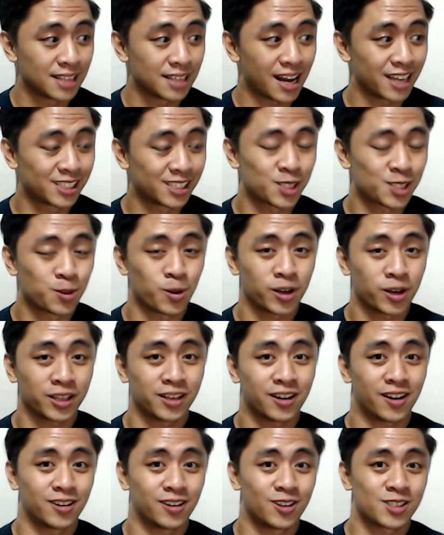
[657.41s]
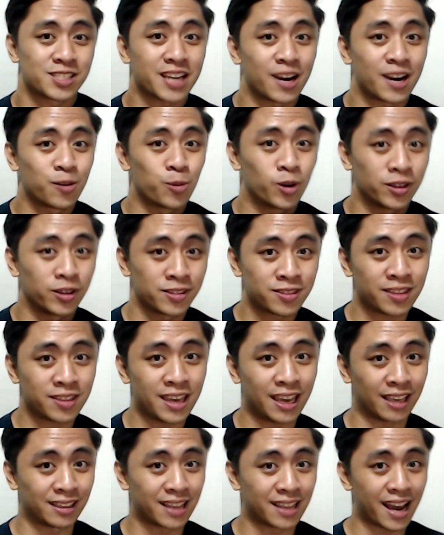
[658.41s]
I just want you to understand one
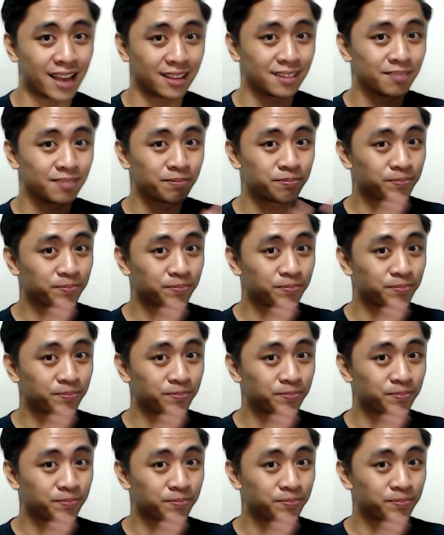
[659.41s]
thing, that